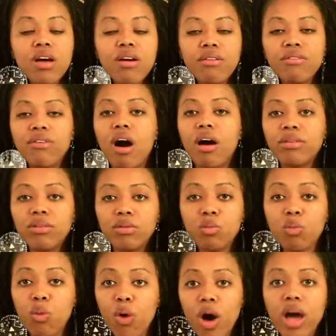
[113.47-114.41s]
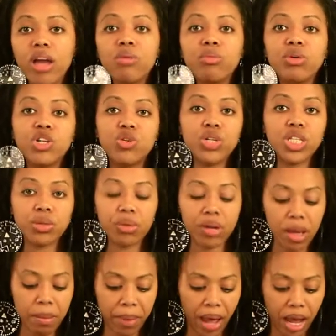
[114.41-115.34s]
Volume 1, which was
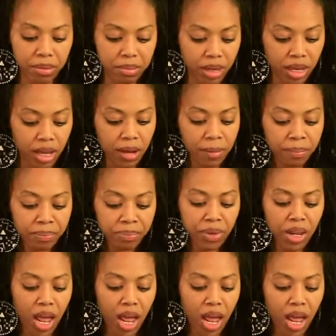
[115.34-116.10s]
written by me.